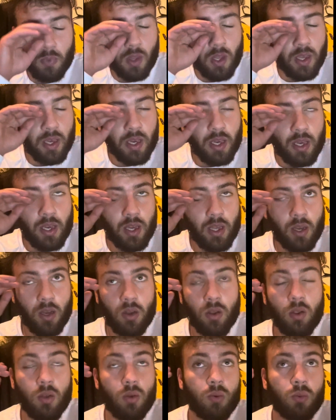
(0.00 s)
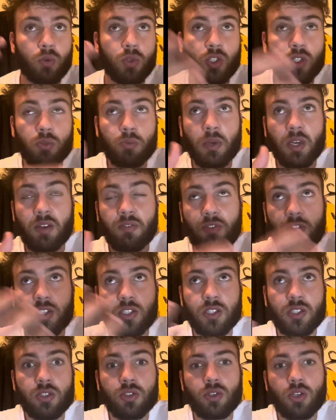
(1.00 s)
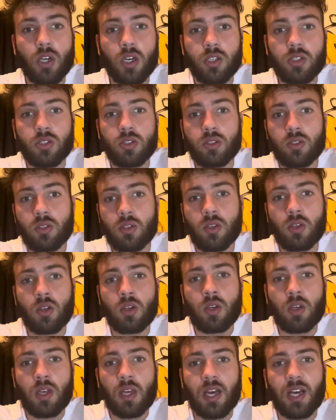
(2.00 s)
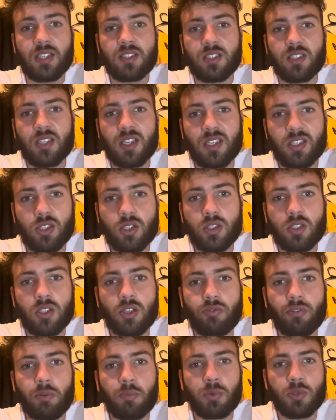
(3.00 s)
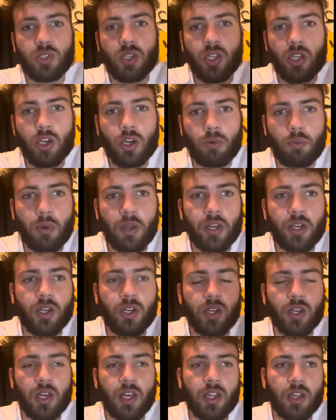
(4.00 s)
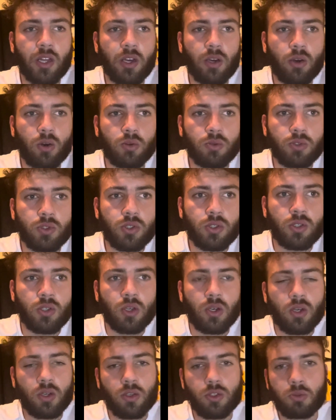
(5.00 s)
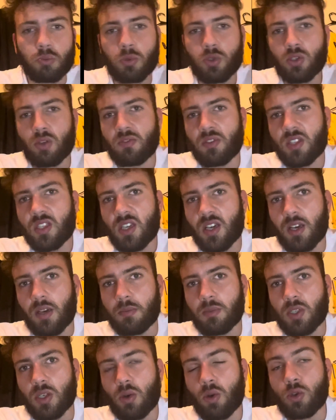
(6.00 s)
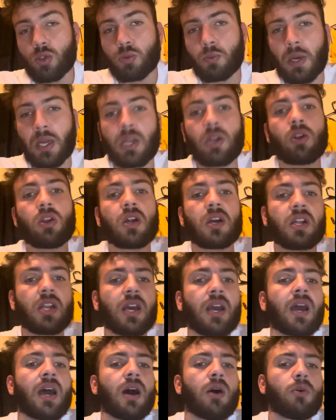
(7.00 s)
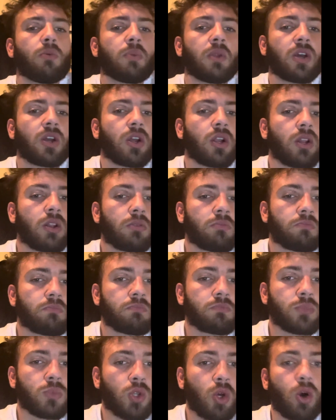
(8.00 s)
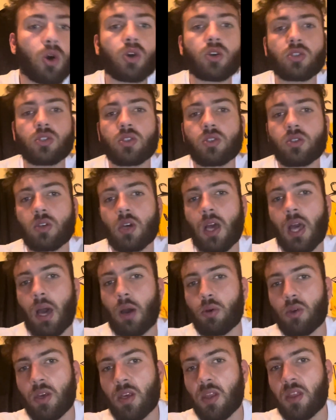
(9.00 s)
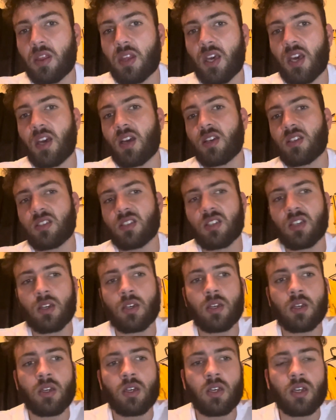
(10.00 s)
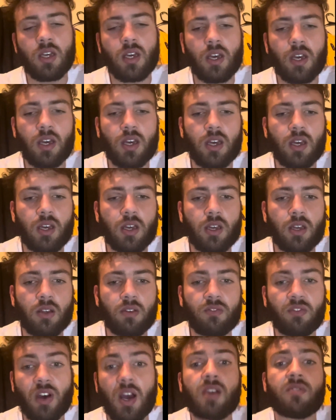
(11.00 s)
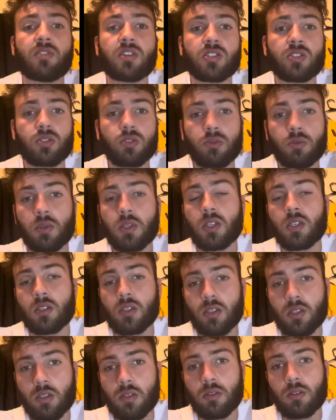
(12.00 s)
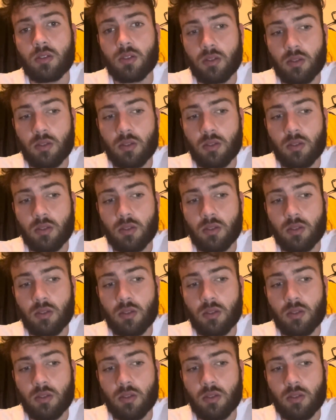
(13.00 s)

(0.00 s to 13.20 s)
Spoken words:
and we just make a first introduction as an agency representing our player and the coach. Because most of the times, a coach might not like that, how a player talks, how he thinks, and vice versa with the